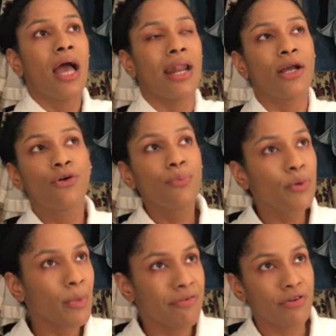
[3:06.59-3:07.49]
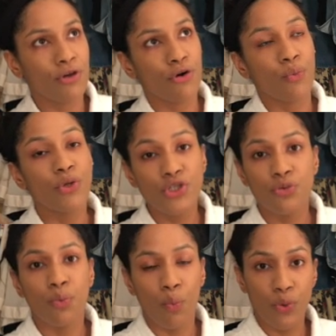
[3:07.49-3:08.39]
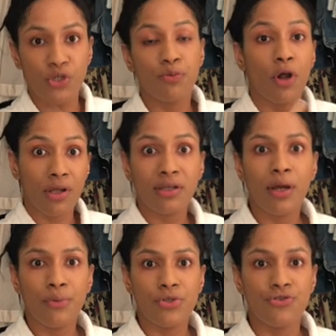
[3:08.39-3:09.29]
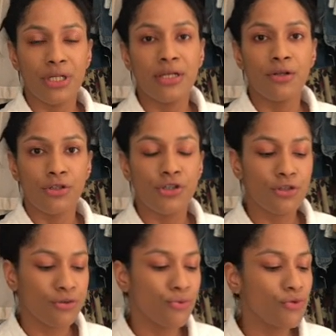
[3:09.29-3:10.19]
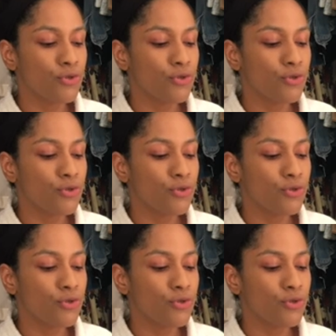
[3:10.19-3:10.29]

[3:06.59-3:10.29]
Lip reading: and I couldn't put my finger on which product I was really allergic to.